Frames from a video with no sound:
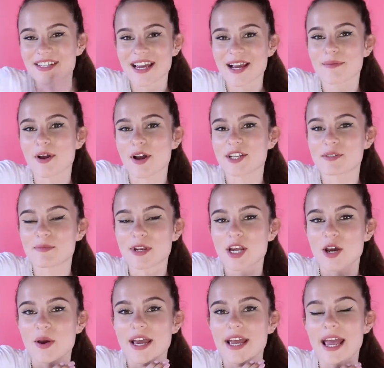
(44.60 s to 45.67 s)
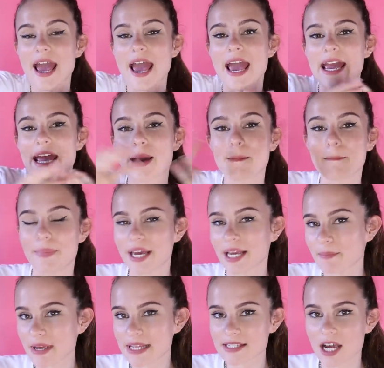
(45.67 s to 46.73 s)
Today I'm going to be doing a
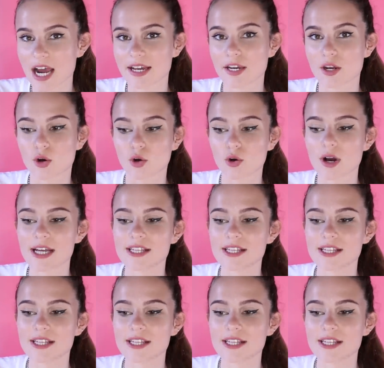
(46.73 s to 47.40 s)
big Missguided haul.